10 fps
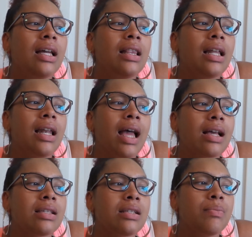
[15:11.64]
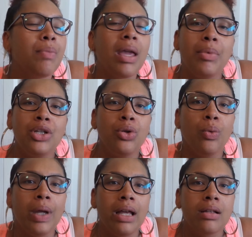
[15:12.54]
in the next maybe 2
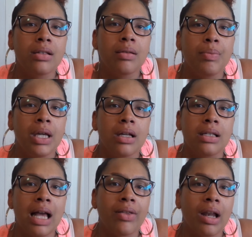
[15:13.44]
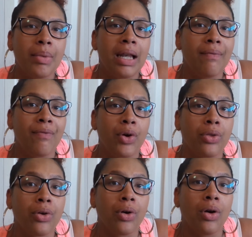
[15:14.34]
weeks, because now that I'm getting
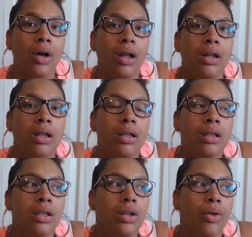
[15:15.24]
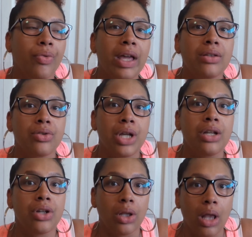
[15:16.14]
further on, you know, things are
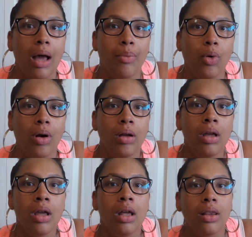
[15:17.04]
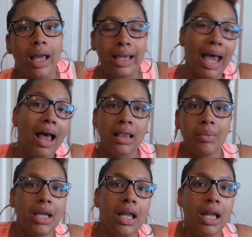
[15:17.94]
changing a lot more. Like, yeah, in the
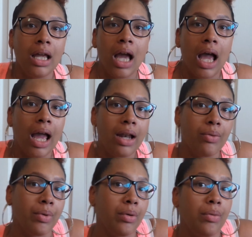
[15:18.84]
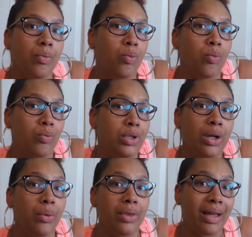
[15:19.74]
beginning I had to
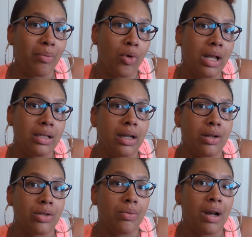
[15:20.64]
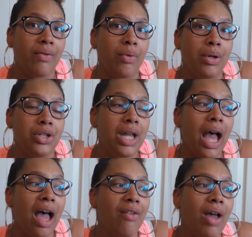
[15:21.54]
deal with like morning sickness or whatever, which,
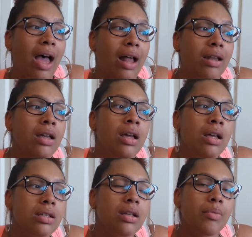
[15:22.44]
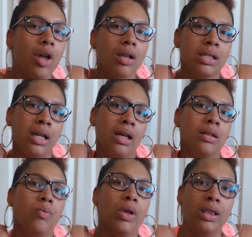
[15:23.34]
yeah, I've had some
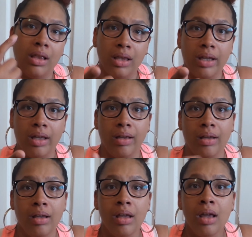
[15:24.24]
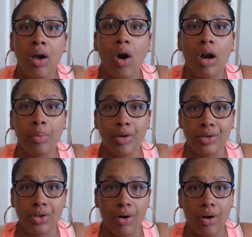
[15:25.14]
nausea when the
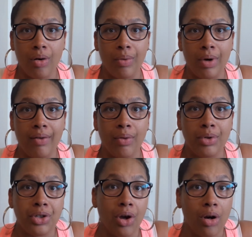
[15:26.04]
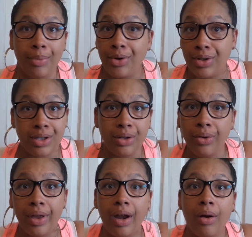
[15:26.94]
heartburn started or whatever, which the heartburn is
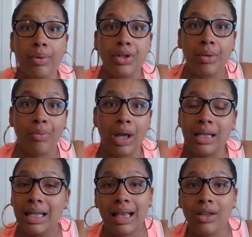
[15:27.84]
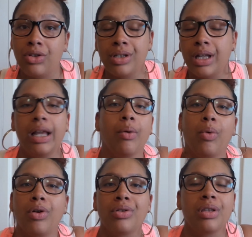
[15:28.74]
still there, which I'm guessing that's just going to get
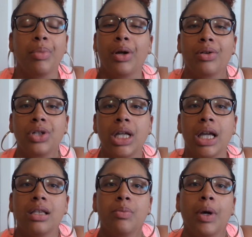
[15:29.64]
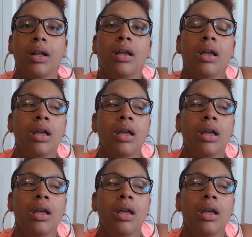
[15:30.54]
worse the bigger she gets. But